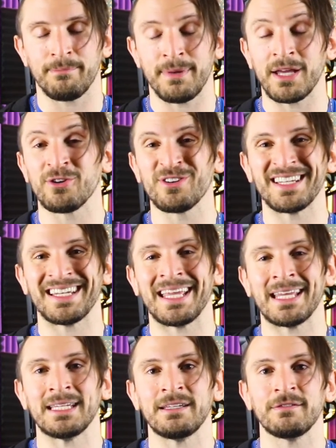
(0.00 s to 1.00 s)
better in
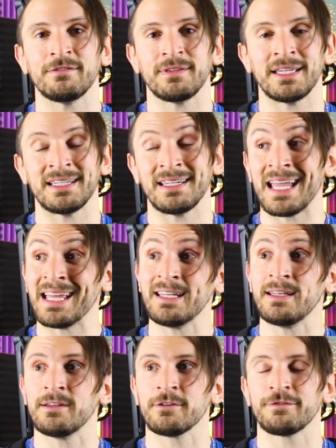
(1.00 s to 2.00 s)

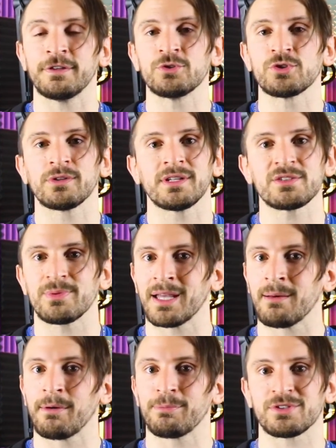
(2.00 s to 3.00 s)
any near future unless we
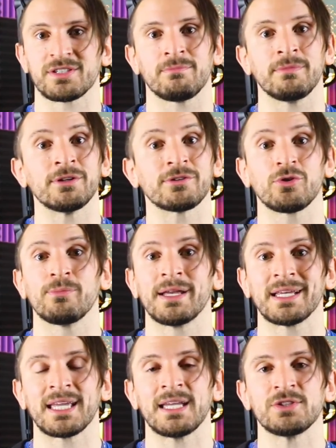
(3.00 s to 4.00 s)
come up with some miracle
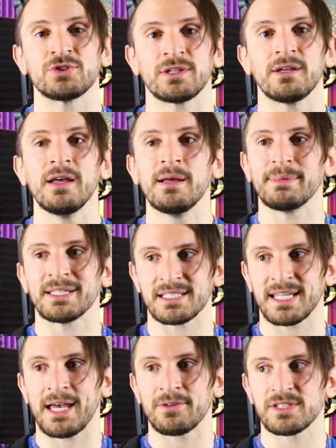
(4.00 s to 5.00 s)
medication, because
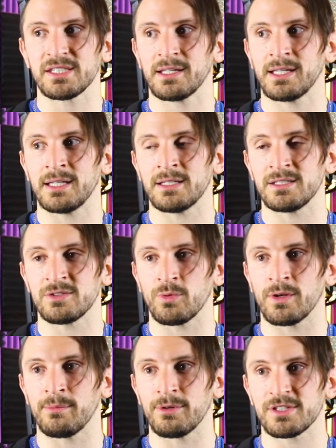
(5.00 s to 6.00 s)
counseling is
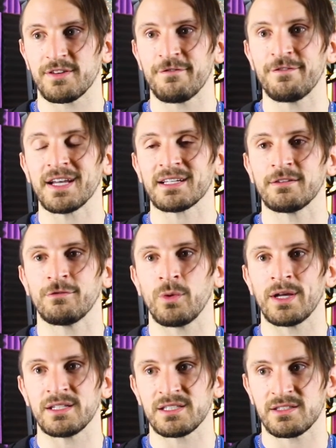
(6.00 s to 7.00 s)
one of the most effective
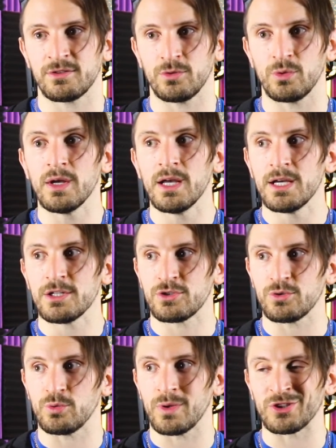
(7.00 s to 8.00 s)
ways to
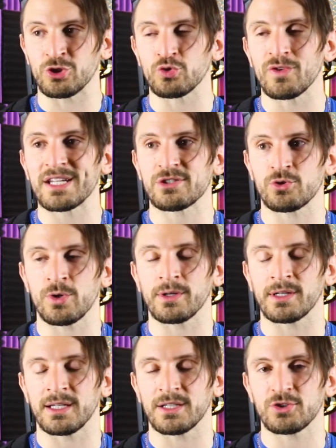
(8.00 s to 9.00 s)
address
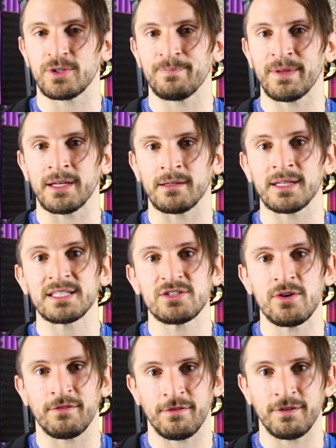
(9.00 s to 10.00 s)
drug addiction. And unless
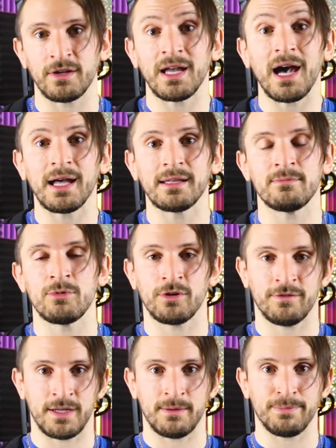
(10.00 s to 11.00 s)
you have a very highly
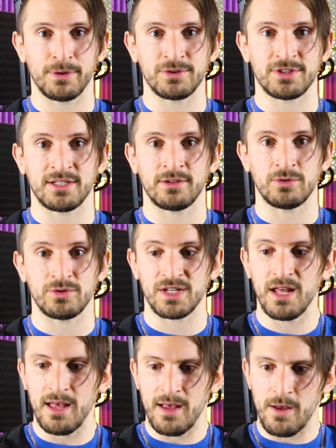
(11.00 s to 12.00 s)
motivated person who's
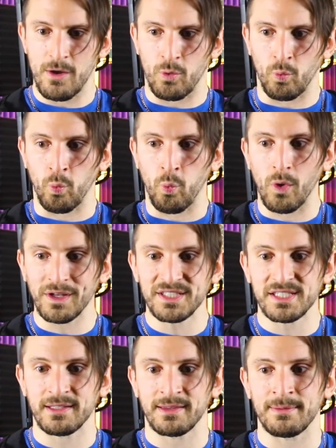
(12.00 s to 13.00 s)

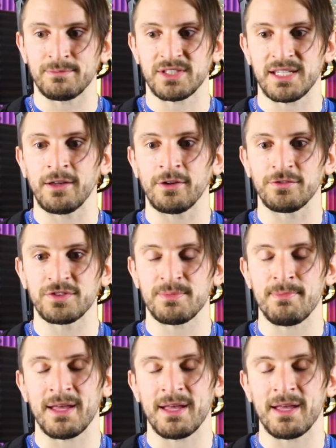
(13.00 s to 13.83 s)
once it themselves,